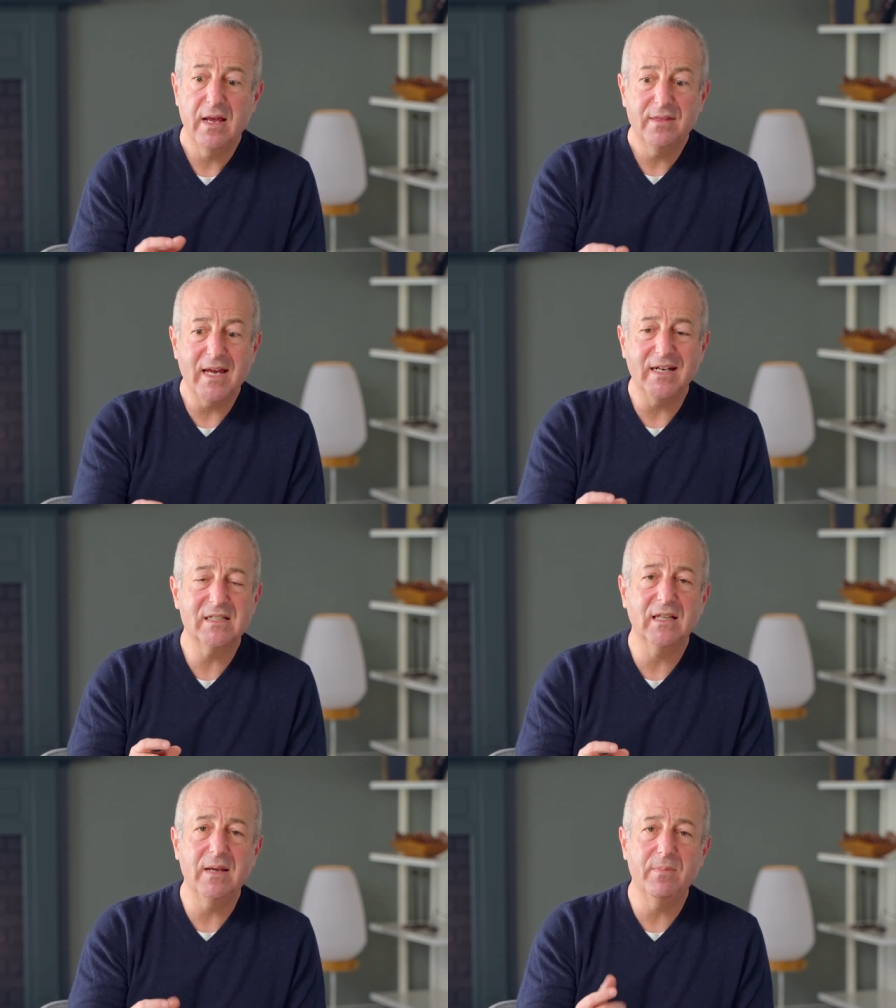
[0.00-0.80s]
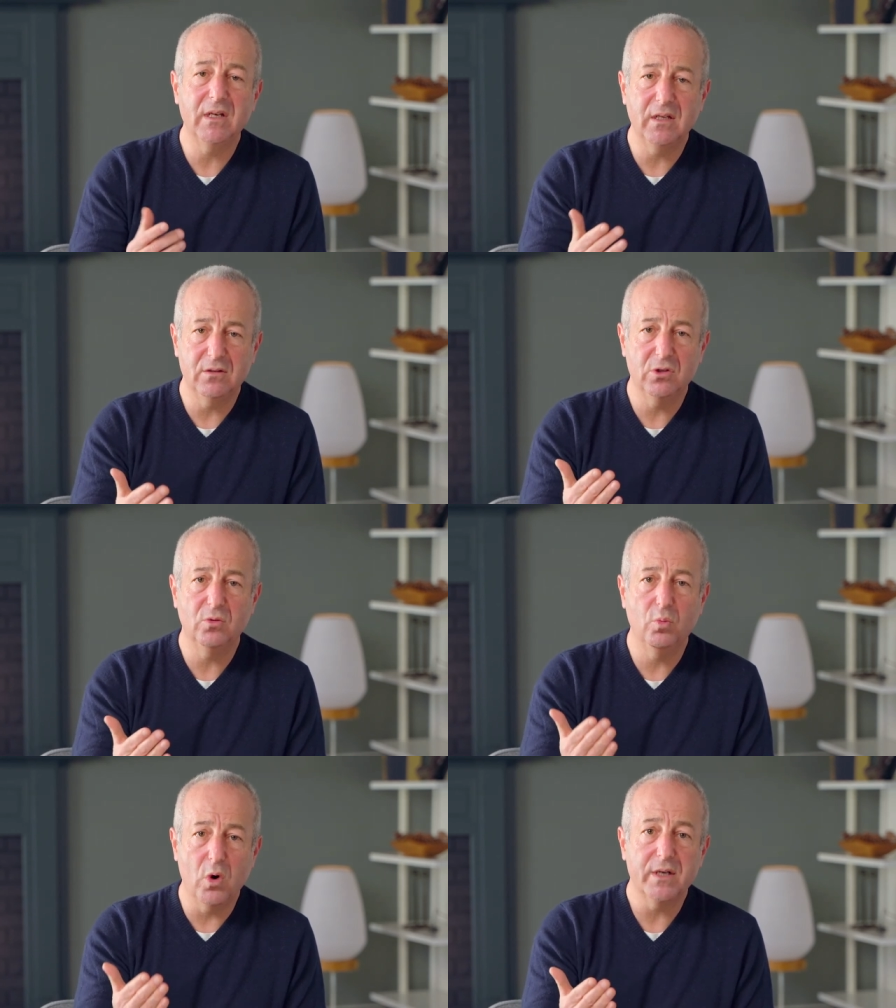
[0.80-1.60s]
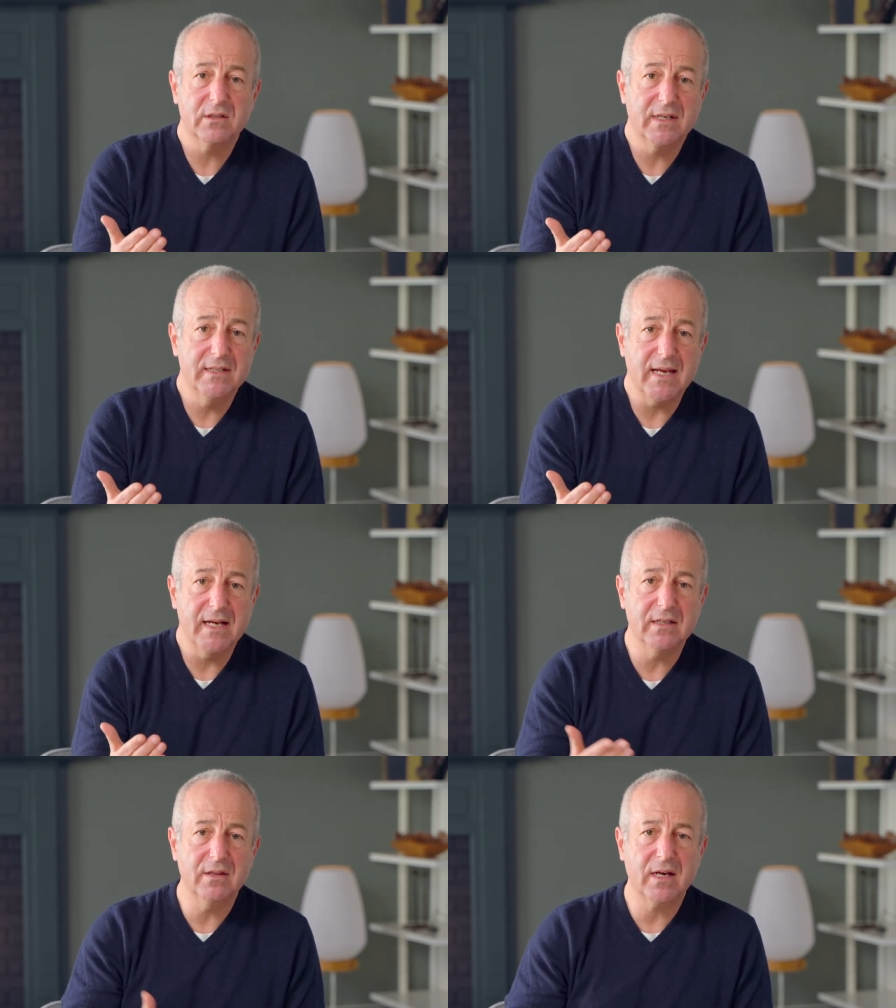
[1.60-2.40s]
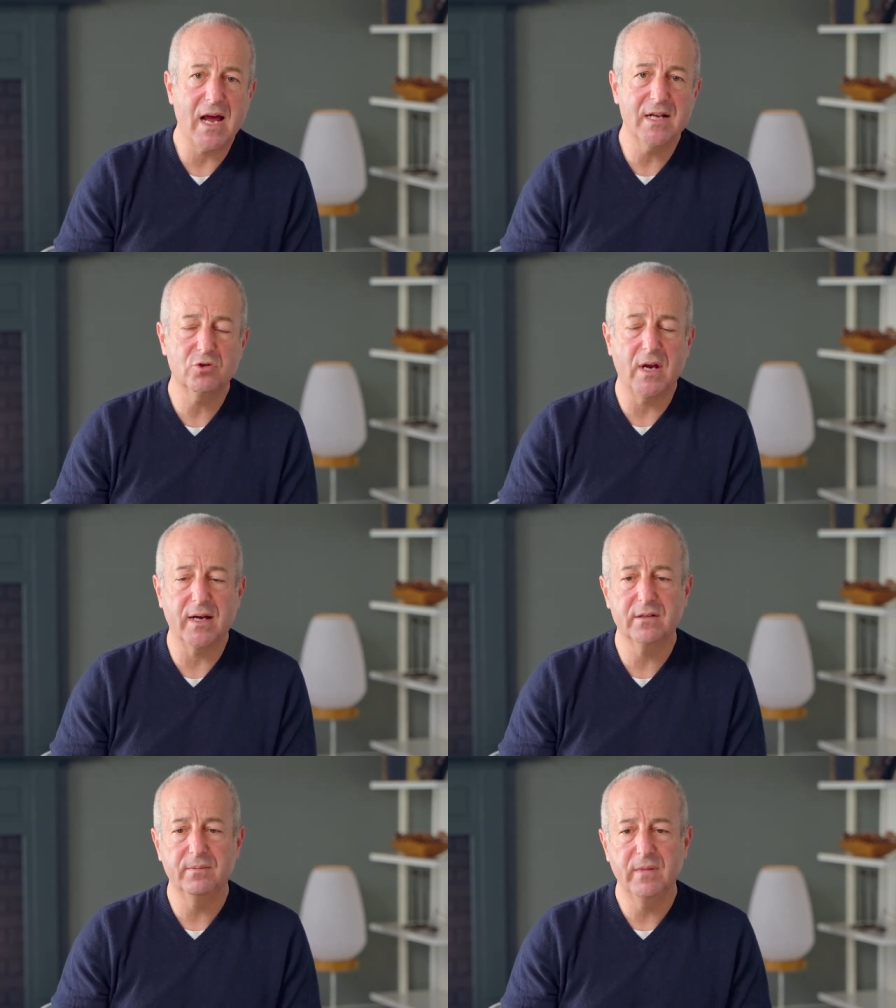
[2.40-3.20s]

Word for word: then it's limited to what's contained in the contract.